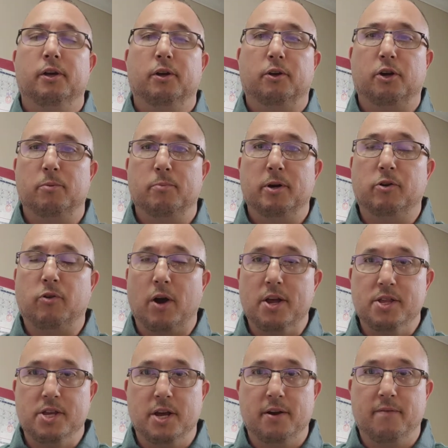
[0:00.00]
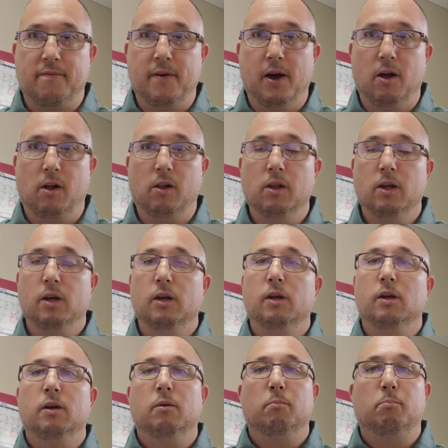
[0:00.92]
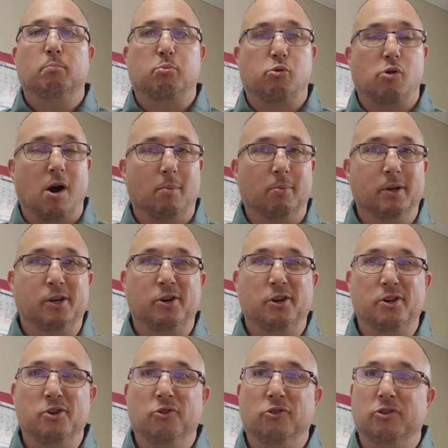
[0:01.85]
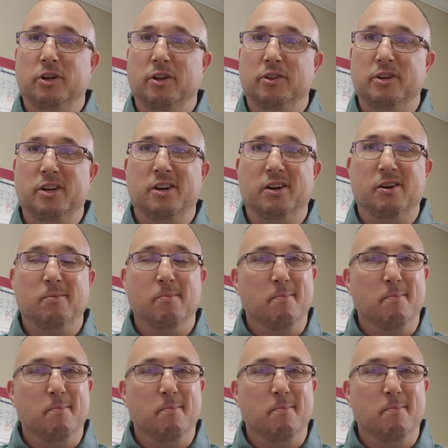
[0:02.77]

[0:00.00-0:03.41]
Going to be great in the NFL. Probably could have used another year.